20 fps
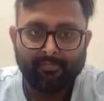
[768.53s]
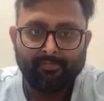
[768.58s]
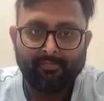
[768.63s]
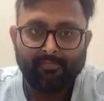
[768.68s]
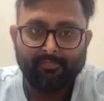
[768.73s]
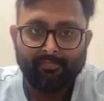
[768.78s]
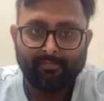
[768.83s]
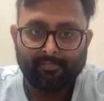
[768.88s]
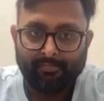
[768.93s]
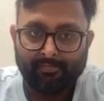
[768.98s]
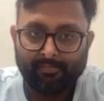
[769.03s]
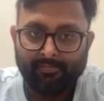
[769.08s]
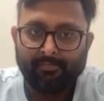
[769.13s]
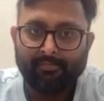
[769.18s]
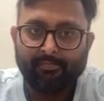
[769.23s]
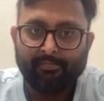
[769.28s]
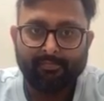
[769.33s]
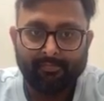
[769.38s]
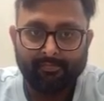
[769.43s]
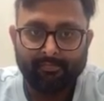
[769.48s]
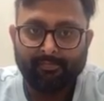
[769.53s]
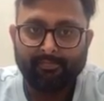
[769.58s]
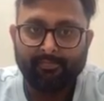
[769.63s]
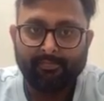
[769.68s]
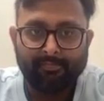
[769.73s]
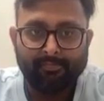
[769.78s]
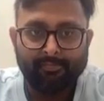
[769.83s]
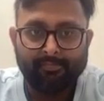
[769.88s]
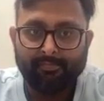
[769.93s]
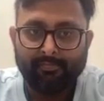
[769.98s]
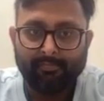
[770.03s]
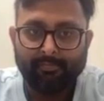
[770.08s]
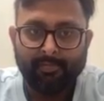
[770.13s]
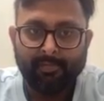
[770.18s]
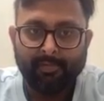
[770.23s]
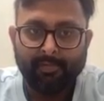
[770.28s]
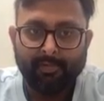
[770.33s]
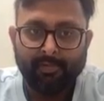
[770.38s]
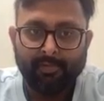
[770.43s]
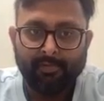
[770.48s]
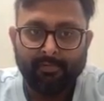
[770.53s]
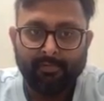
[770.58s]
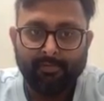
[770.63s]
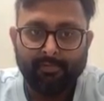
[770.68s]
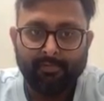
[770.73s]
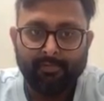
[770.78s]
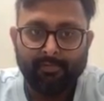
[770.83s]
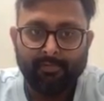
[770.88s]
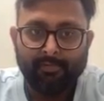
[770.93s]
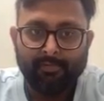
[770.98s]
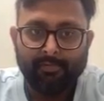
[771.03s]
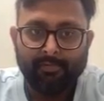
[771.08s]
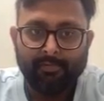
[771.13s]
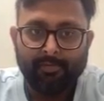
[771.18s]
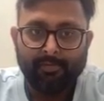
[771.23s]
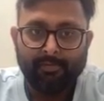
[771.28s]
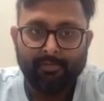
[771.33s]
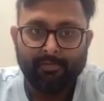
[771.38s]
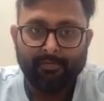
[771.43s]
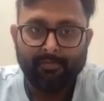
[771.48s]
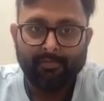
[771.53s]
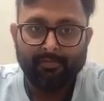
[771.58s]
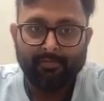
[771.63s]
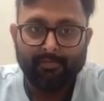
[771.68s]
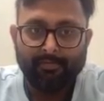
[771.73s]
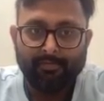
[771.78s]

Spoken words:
it down, that helps. That definitely helps. And I still